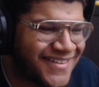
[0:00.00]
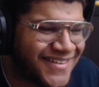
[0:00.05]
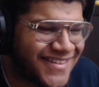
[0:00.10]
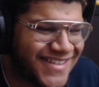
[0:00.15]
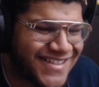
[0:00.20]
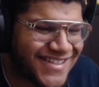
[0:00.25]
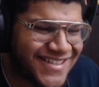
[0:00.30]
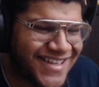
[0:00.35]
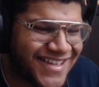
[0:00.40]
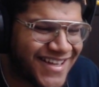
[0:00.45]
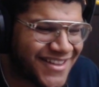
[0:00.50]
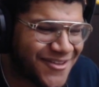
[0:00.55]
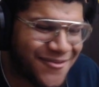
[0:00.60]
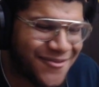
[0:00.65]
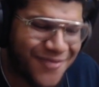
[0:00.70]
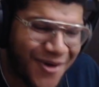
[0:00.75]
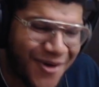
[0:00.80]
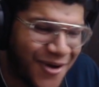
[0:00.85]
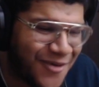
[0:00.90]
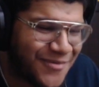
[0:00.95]
Cut
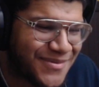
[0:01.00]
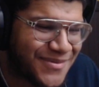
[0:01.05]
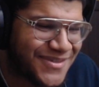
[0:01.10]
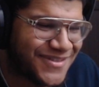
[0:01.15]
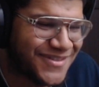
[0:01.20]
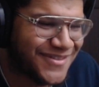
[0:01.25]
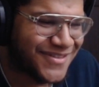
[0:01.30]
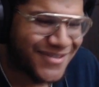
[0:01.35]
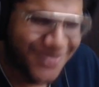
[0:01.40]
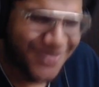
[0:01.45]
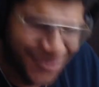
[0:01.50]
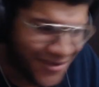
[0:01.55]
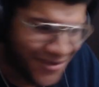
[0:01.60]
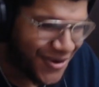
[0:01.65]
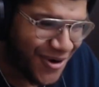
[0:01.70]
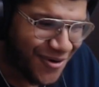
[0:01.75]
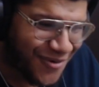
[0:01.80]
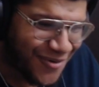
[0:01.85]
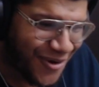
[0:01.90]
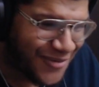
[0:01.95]
them ropes. Screw
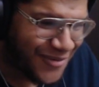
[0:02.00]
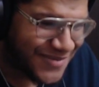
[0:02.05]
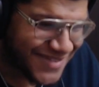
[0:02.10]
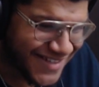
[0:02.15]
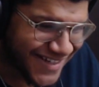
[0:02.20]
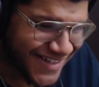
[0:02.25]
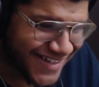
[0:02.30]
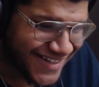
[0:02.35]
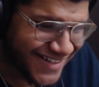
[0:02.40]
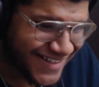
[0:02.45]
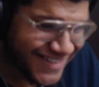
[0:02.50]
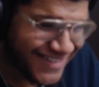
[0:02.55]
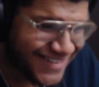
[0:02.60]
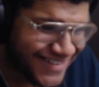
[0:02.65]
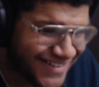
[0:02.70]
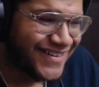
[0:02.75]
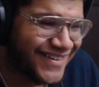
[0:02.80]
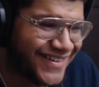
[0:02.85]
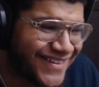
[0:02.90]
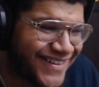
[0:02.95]
your ropes, nigga.
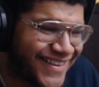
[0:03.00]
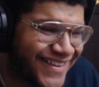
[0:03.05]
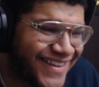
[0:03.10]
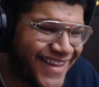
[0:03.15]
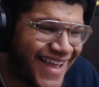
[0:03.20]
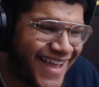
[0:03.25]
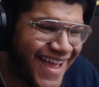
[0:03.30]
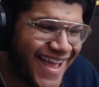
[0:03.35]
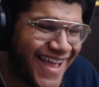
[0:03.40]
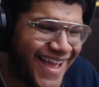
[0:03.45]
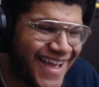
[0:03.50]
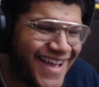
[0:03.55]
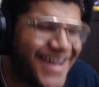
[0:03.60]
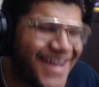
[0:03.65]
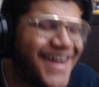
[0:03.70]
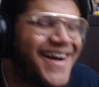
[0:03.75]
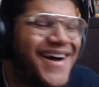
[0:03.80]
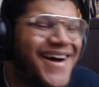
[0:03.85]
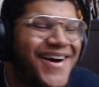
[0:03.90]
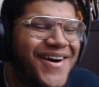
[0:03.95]

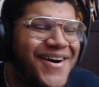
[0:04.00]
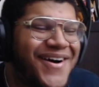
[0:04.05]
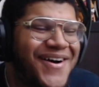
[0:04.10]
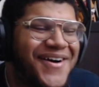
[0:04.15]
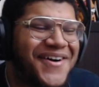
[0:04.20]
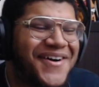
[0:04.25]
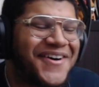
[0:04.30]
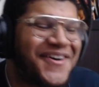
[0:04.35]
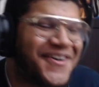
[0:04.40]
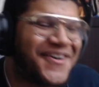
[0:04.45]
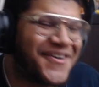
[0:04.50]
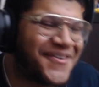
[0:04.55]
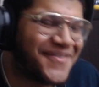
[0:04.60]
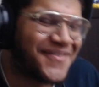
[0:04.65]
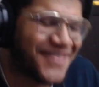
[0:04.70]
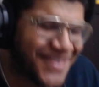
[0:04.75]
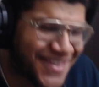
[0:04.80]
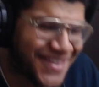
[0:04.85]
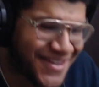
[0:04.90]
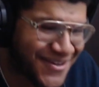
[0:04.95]

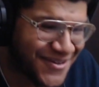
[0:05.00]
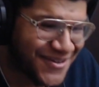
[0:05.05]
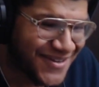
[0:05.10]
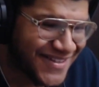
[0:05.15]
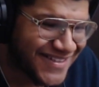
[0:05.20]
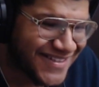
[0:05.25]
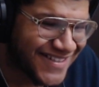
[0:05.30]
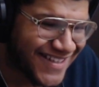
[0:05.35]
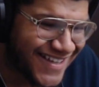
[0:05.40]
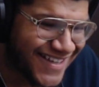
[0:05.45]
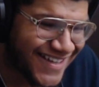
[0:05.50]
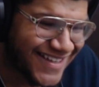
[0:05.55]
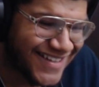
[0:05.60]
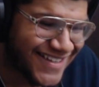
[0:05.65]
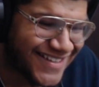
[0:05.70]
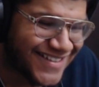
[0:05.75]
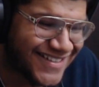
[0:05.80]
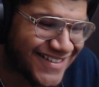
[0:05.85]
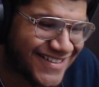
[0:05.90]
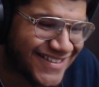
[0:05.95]
Damn. Kill his
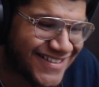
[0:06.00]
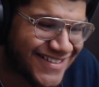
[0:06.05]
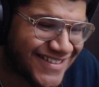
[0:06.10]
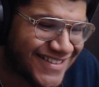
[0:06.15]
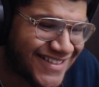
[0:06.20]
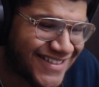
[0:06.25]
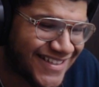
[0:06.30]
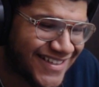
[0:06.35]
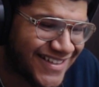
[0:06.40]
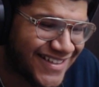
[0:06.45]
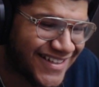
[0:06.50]
niggas.